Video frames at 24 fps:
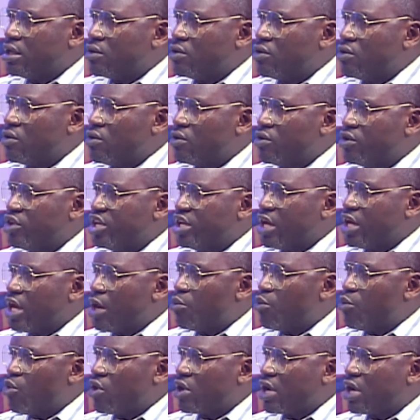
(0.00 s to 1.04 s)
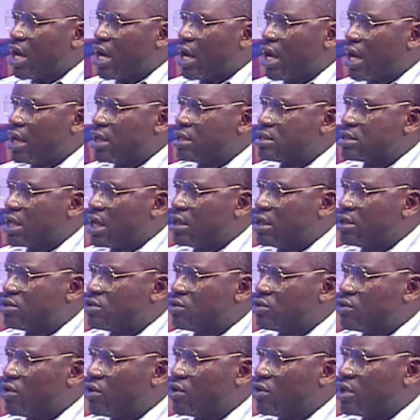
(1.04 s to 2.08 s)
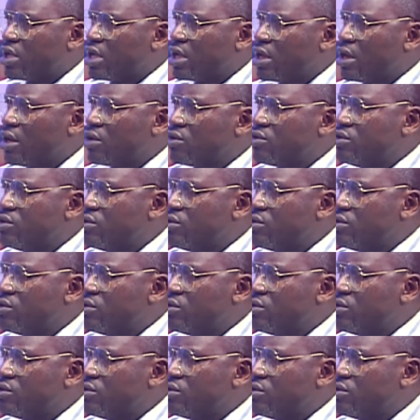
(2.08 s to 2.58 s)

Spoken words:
go in armor cars and so on. How do you